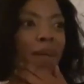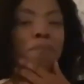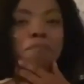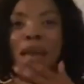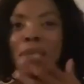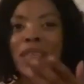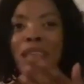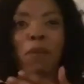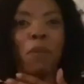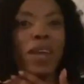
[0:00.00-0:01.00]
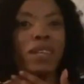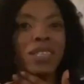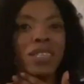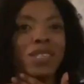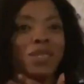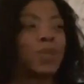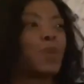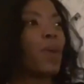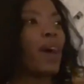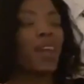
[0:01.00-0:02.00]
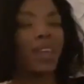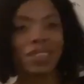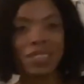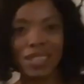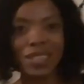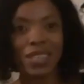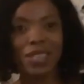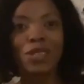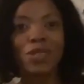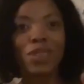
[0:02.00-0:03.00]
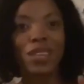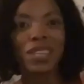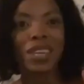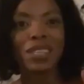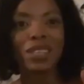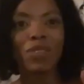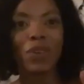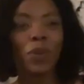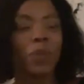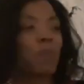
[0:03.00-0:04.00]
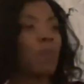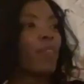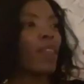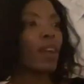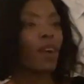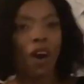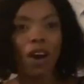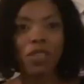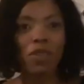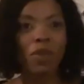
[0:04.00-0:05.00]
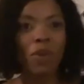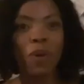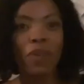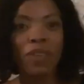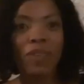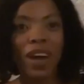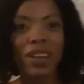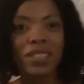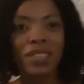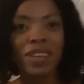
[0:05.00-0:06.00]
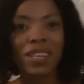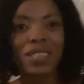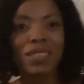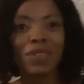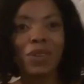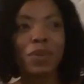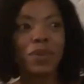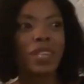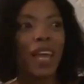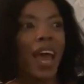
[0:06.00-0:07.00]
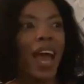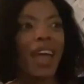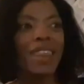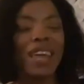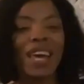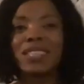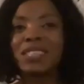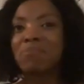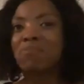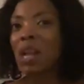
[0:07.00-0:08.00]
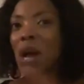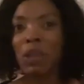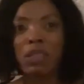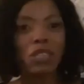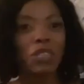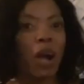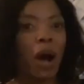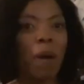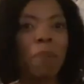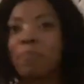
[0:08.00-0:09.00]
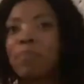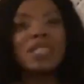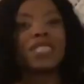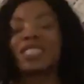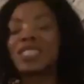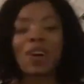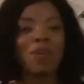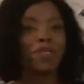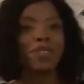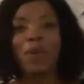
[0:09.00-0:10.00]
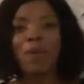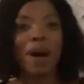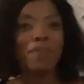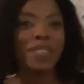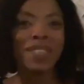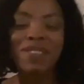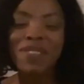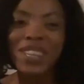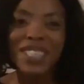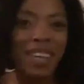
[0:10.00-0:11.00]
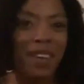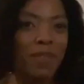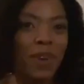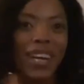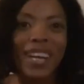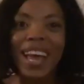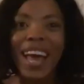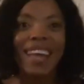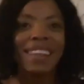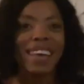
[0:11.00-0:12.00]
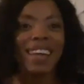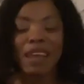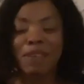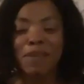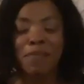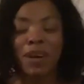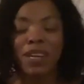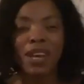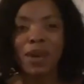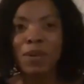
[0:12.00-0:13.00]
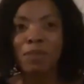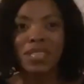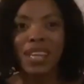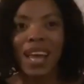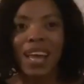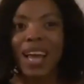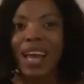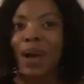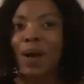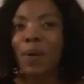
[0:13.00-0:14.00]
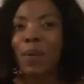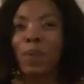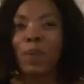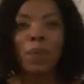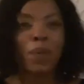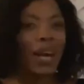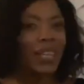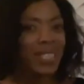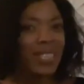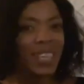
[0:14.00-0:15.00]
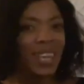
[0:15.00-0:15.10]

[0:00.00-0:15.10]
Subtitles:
maybe they went to another city to do this interview, got through all the rounds of interviews and then got the job, but just don't show up to the first day of work. And then everybody at home is like, what?